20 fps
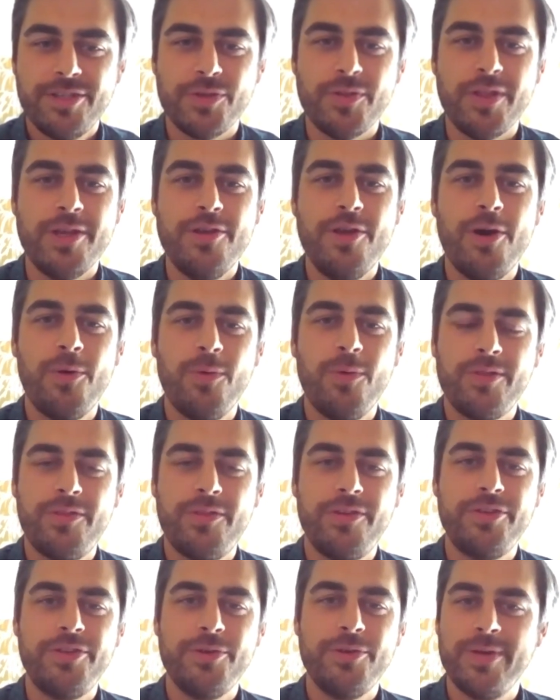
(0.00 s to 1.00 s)
So they know
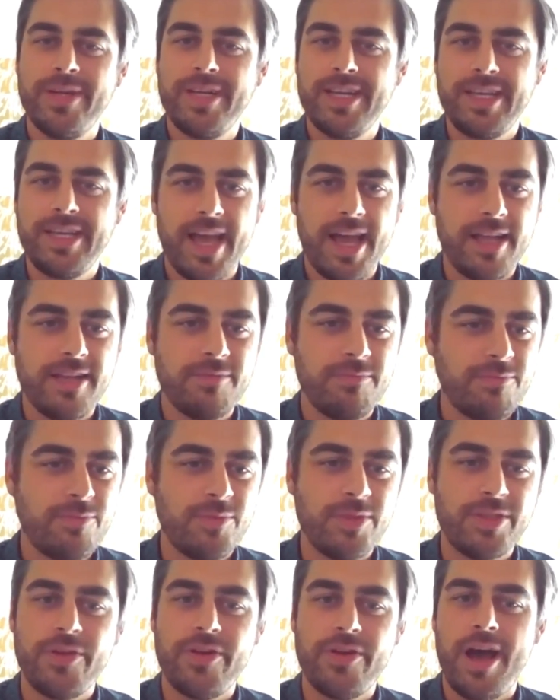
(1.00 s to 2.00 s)
what they're doing.
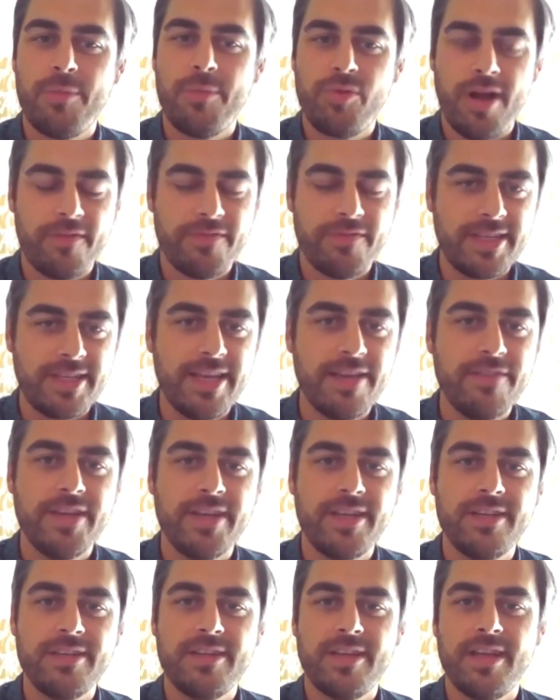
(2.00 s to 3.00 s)
Again, their nonprofit
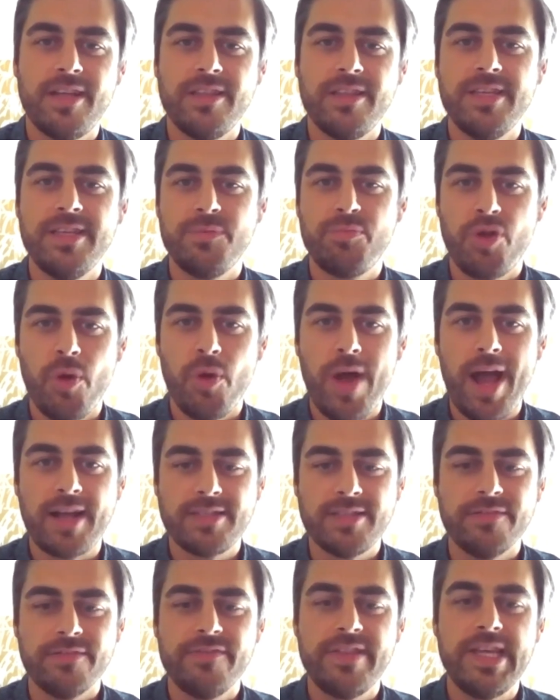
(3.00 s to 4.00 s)
giving and these
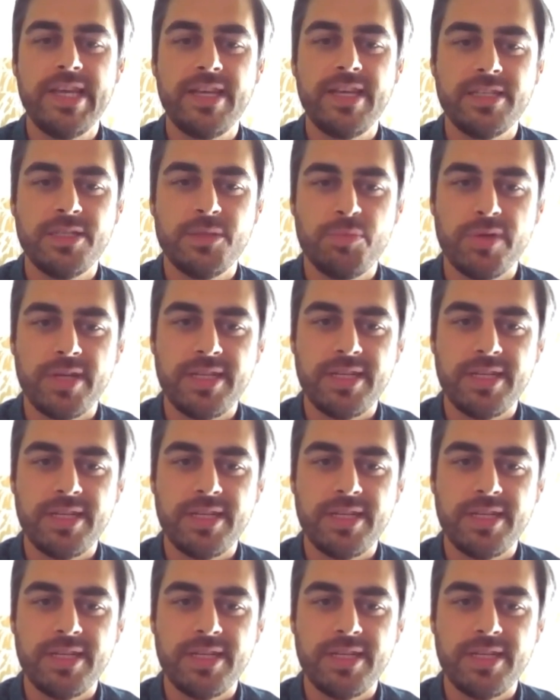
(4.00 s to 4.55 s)
proactive things,